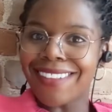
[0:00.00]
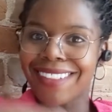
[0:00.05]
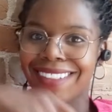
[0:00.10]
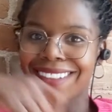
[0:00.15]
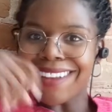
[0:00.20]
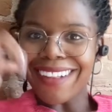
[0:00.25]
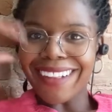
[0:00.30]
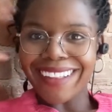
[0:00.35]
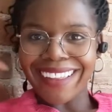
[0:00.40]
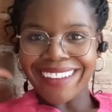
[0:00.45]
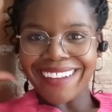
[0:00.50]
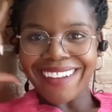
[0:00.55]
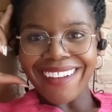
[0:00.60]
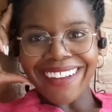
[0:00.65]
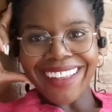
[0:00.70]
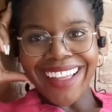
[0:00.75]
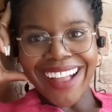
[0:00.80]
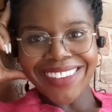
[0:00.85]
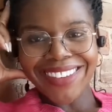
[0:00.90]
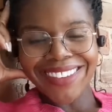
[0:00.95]

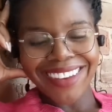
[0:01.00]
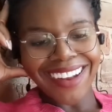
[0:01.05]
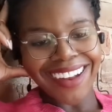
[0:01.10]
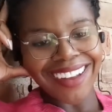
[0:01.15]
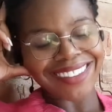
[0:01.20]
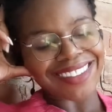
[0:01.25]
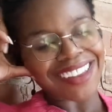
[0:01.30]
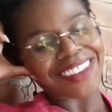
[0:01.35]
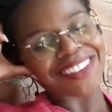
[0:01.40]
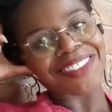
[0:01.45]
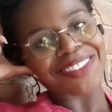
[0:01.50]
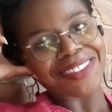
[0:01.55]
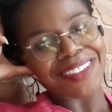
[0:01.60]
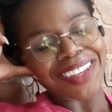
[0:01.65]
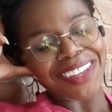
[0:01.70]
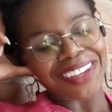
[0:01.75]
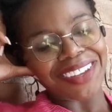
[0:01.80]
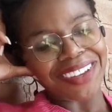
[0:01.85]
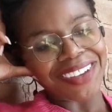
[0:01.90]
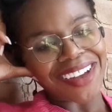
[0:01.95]
I'll catch you guys next
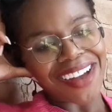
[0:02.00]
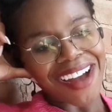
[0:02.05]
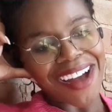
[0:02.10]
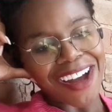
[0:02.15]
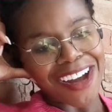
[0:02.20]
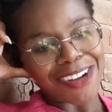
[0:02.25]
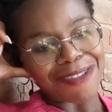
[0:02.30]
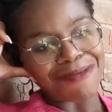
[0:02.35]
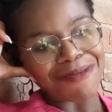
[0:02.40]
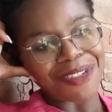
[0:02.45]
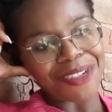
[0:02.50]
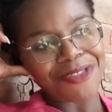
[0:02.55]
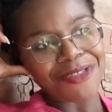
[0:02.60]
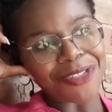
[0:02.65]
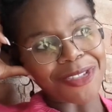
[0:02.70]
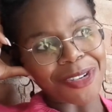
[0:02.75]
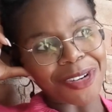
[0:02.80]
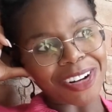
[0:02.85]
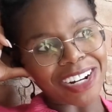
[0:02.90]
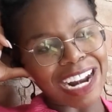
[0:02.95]
week
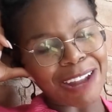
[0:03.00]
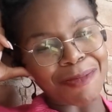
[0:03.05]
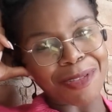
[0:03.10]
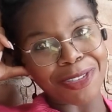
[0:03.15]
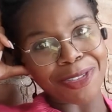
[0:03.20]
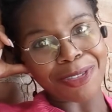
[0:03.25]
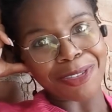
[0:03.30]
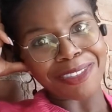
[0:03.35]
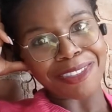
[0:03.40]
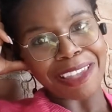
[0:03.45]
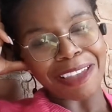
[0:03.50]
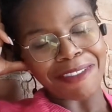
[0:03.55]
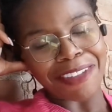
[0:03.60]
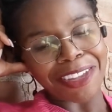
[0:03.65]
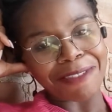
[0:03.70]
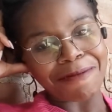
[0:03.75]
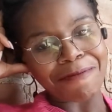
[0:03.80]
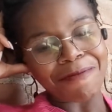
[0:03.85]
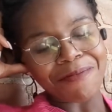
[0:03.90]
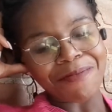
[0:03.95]
for episode
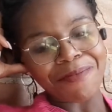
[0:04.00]
7.